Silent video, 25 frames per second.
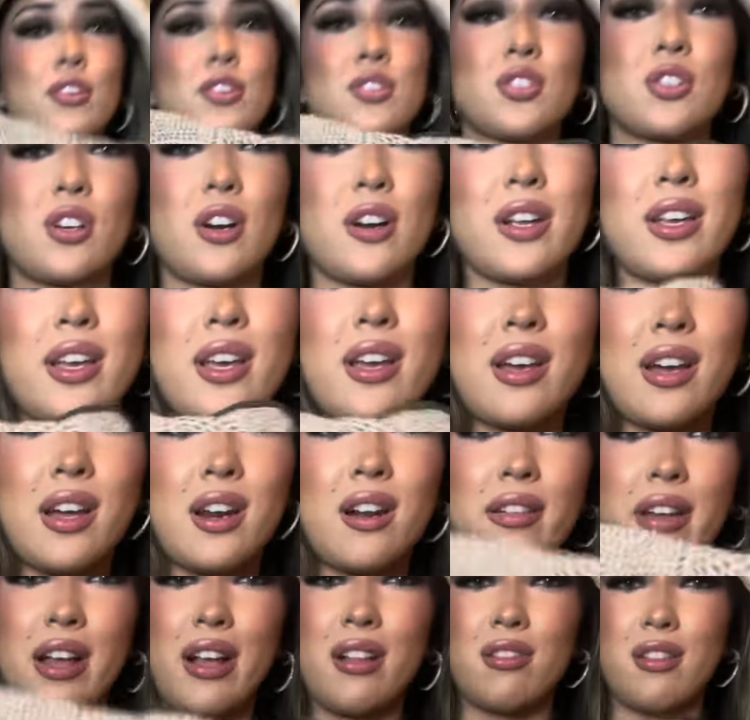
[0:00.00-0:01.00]
starting to get kind
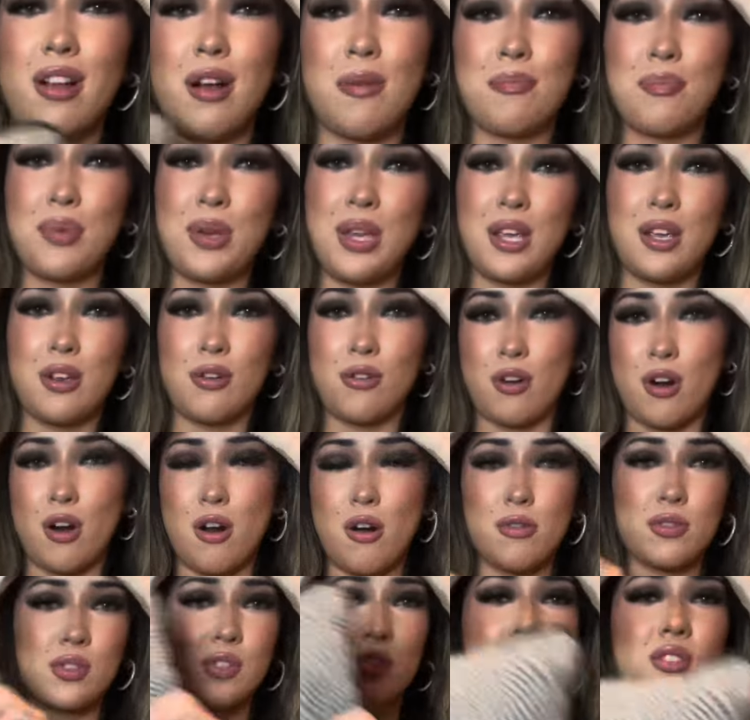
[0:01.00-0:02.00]
of like lumpy and
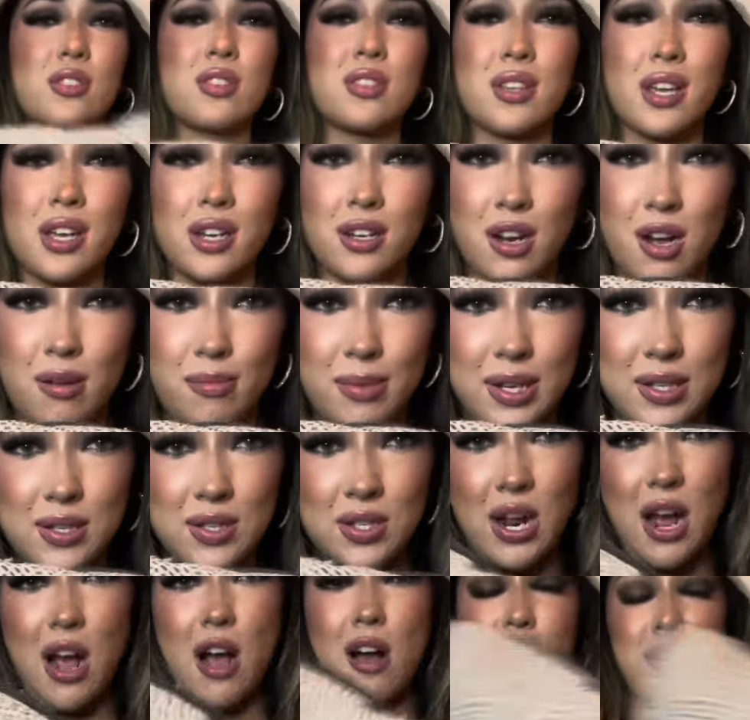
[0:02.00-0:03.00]
gross, and they're just like not my
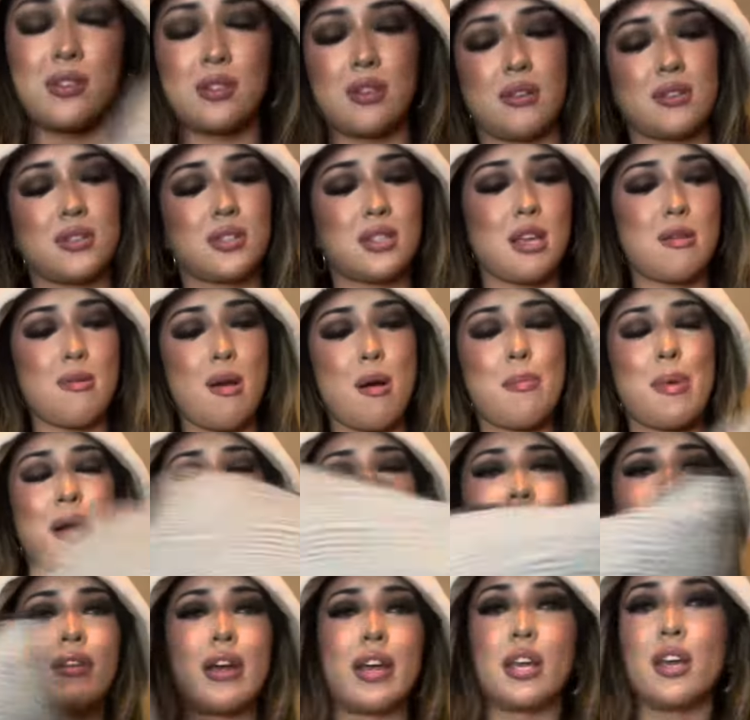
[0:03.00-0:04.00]
style. So I was thinking about
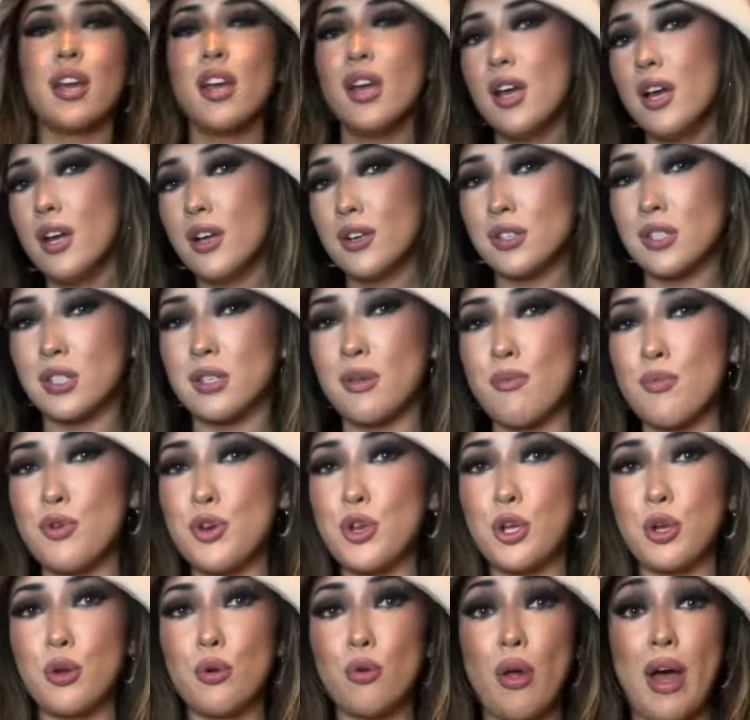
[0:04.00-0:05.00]
buying like some
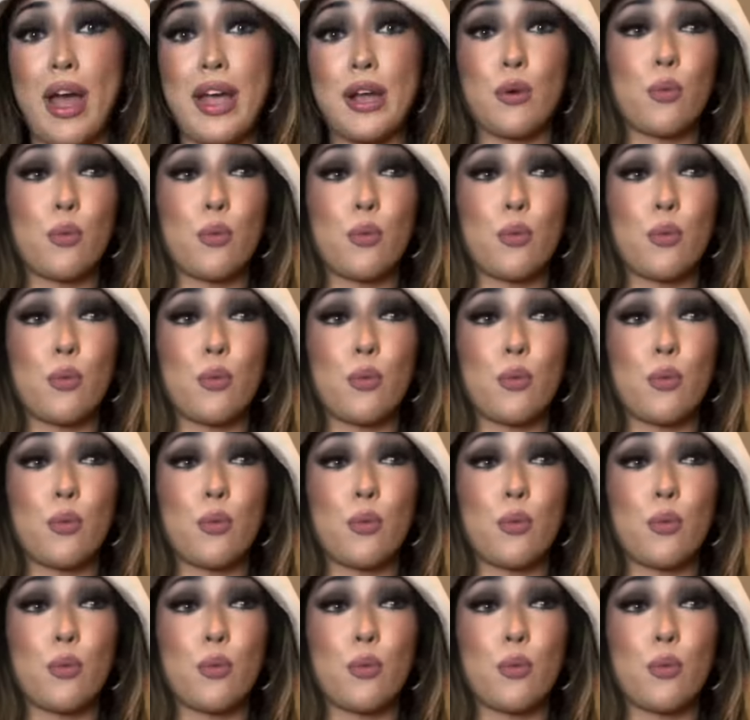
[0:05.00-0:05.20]
new, like